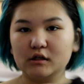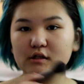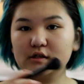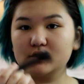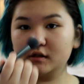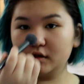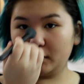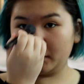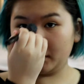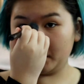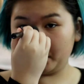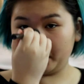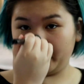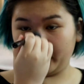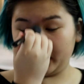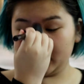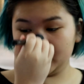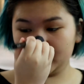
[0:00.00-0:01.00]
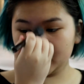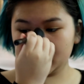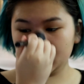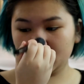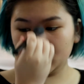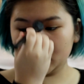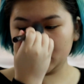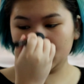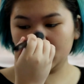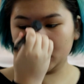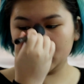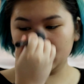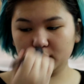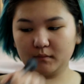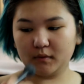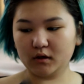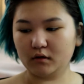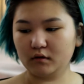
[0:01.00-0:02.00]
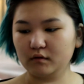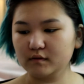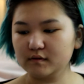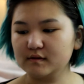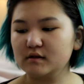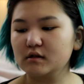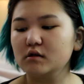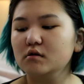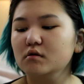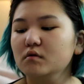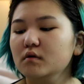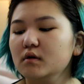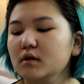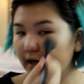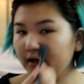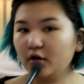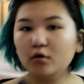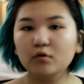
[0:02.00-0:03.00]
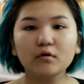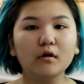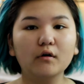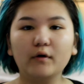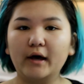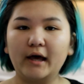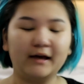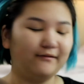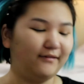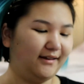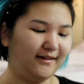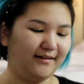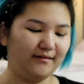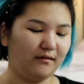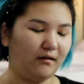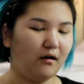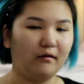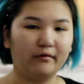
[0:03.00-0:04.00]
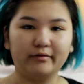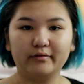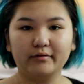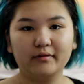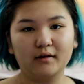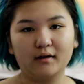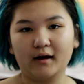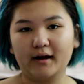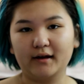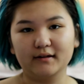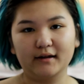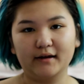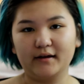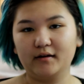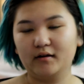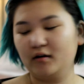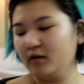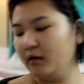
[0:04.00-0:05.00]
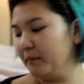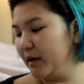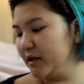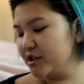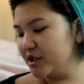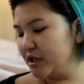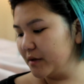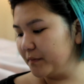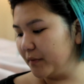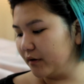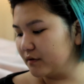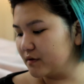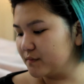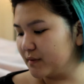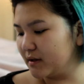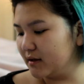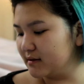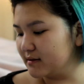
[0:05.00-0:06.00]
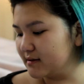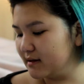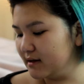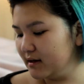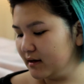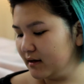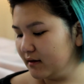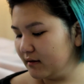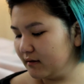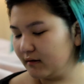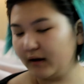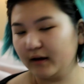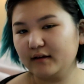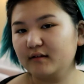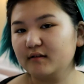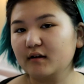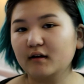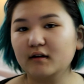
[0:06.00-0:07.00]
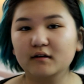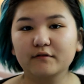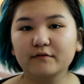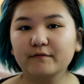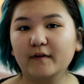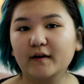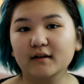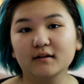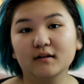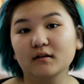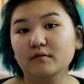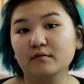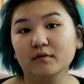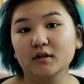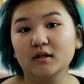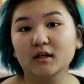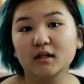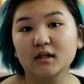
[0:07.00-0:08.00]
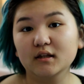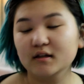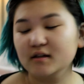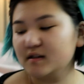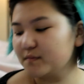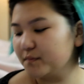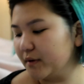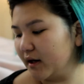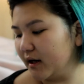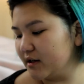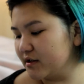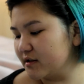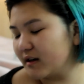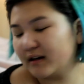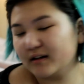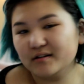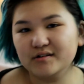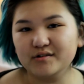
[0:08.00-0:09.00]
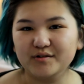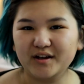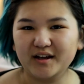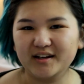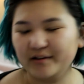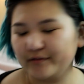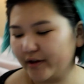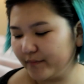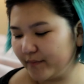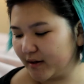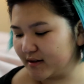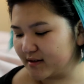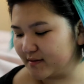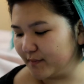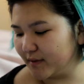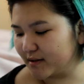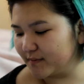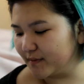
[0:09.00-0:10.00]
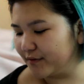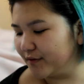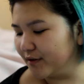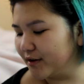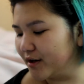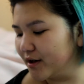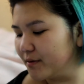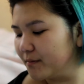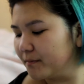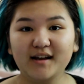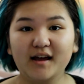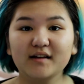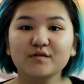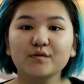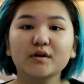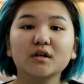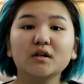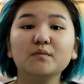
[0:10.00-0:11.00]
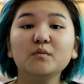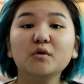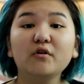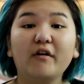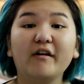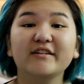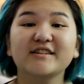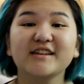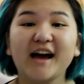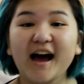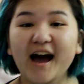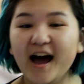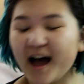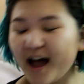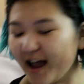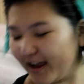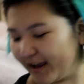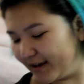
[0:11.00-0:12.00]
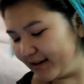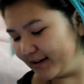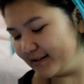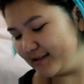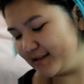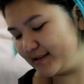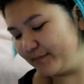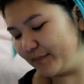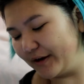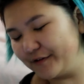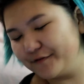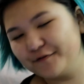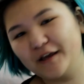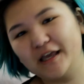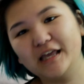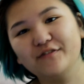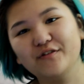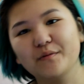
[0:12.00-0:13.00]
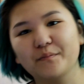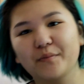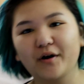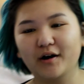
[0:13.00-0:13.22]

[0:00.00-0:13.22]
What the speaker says: of just do the bridge of my nose too. I don't go heavy on the highlight on my cheekbones because I kind of find it ridiculous, but I just kind of do it anyway because it makes me feel good. Next, we're gonna move on to eyes, my favorite